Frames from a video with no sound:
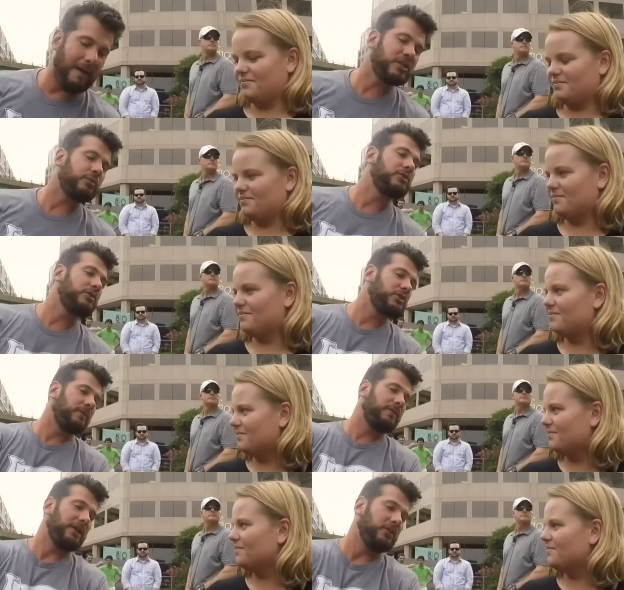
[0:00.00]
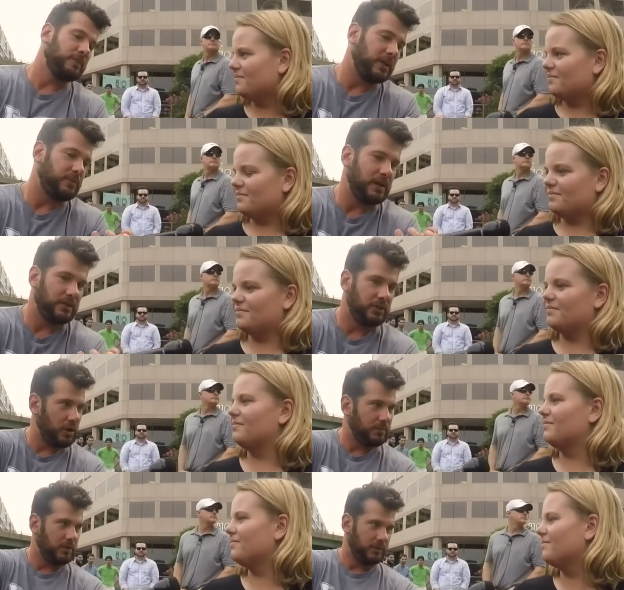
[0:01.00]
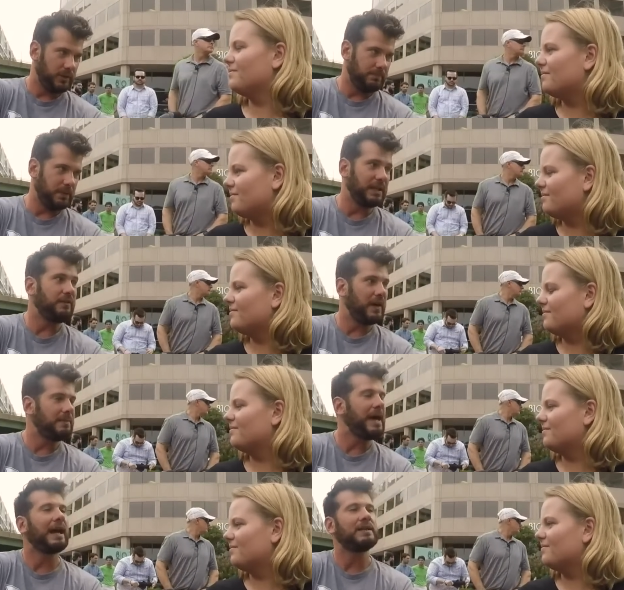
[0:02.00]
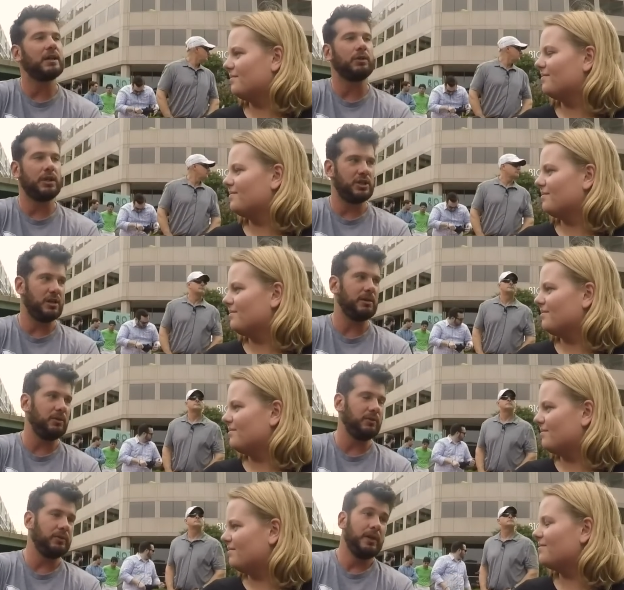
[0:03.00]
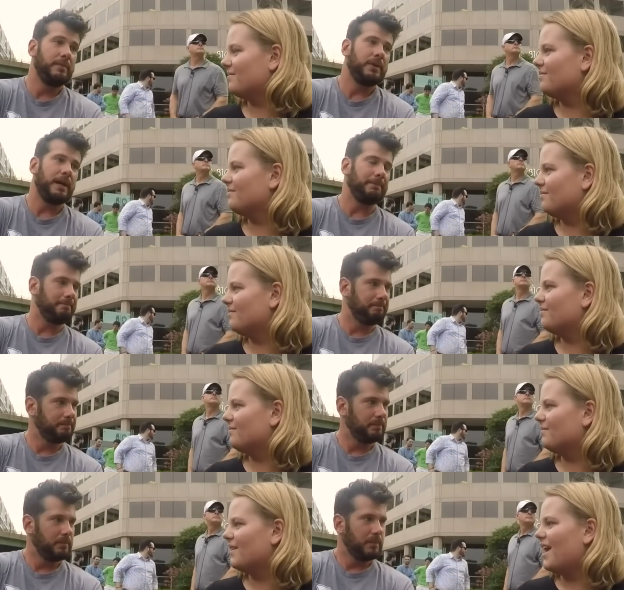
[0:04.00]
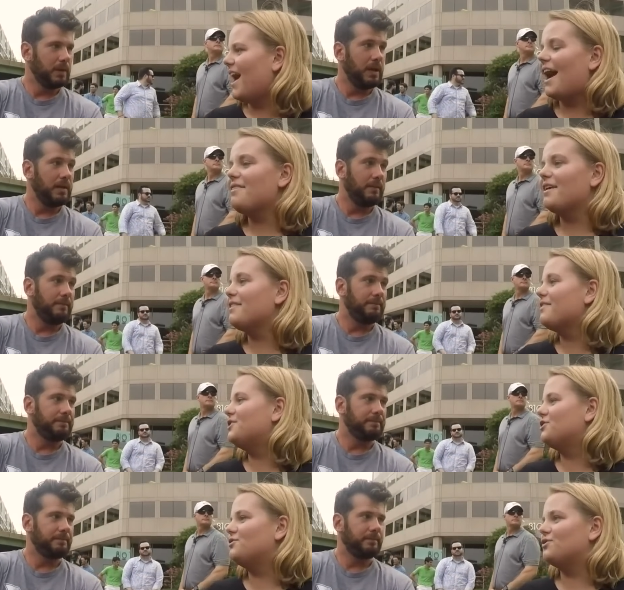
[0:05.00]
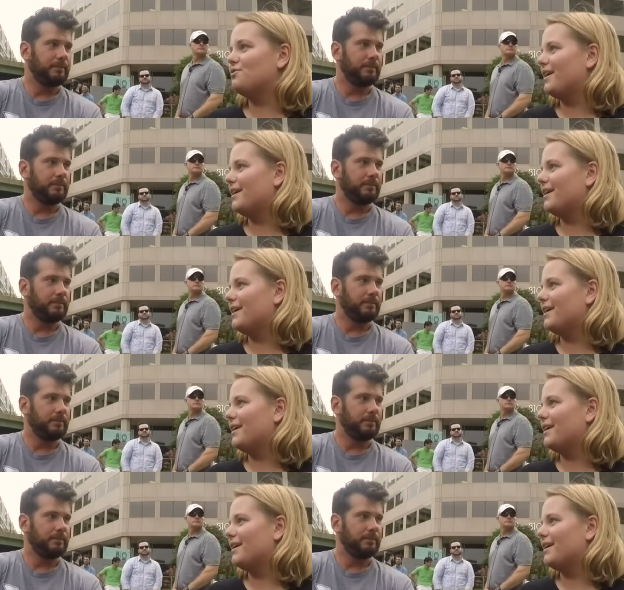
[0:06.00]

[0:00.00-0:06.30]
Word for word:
Speaker 1: obviously we're using the term fake news because President mm -hmm. Trump uses it, but they fight back and say we're legitimate news. Mm -hmm. They're not.
Speaker 2: I think that they do do